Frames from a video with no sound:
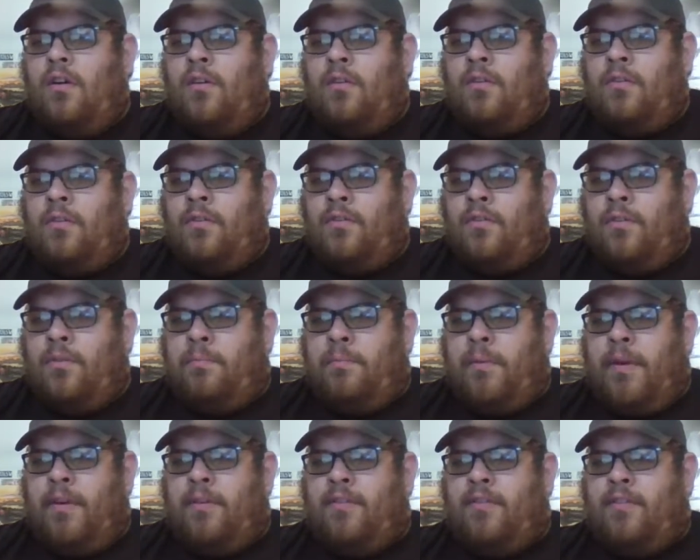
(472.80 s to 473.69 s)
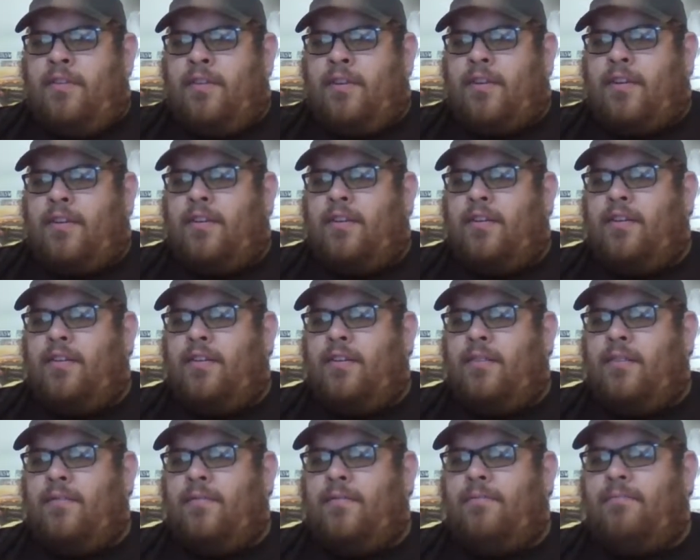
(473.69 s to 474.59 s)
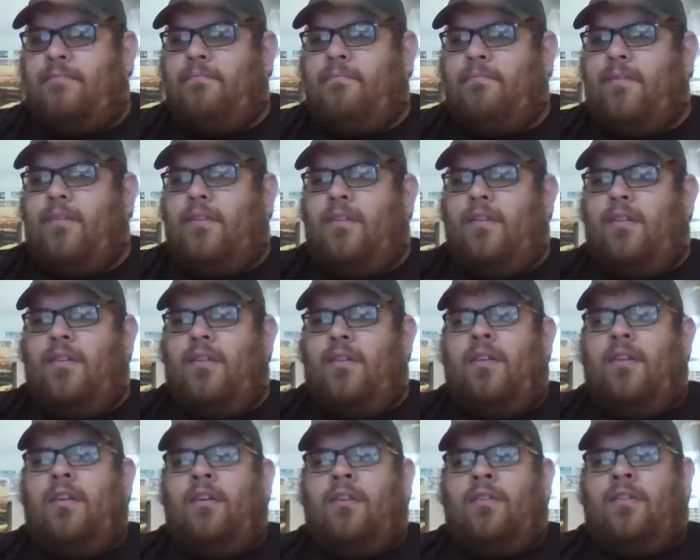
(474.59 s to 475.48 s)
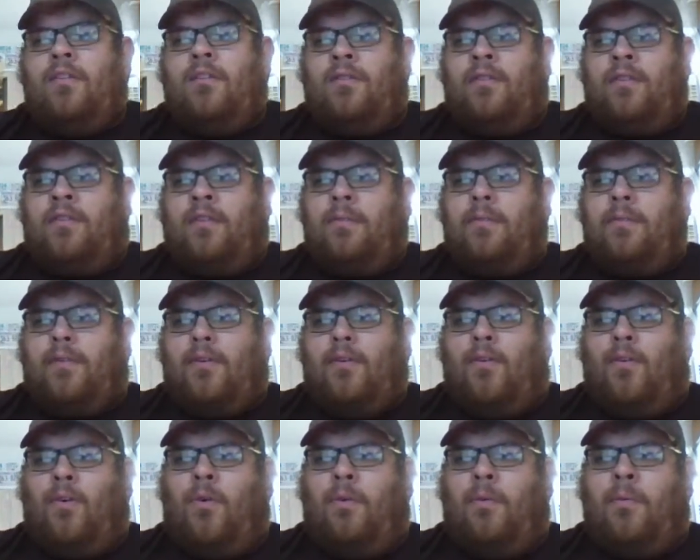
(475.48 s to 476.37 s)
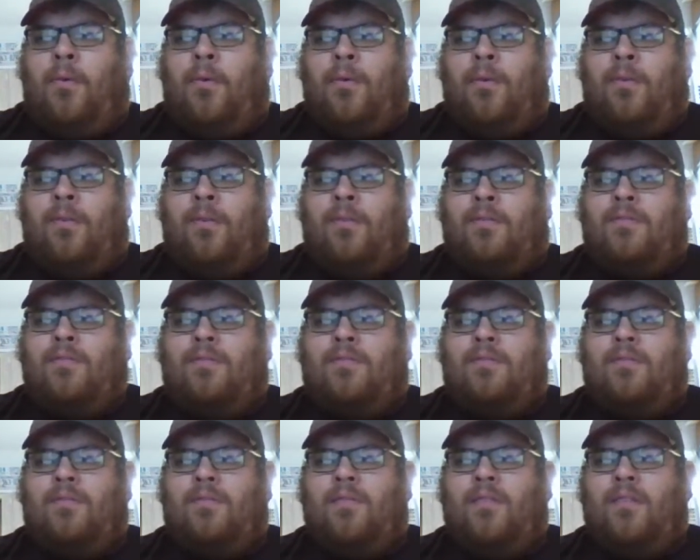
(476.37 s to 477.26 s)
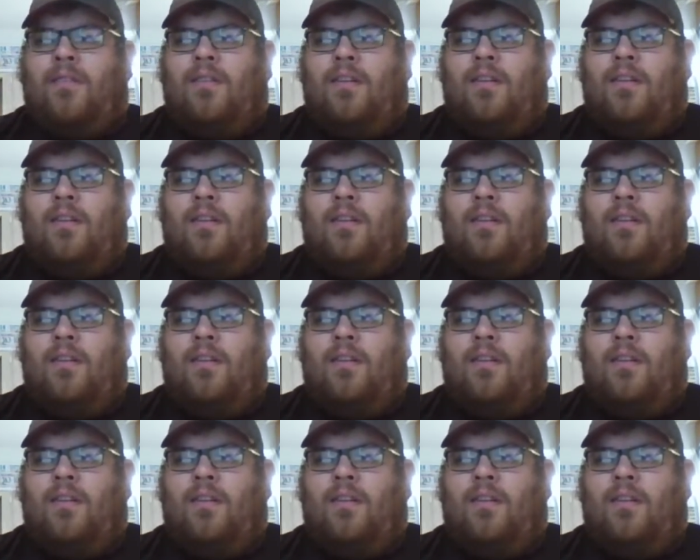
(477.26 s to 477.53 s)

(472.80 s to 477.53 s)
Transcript: So for basic, so the typical homeowner,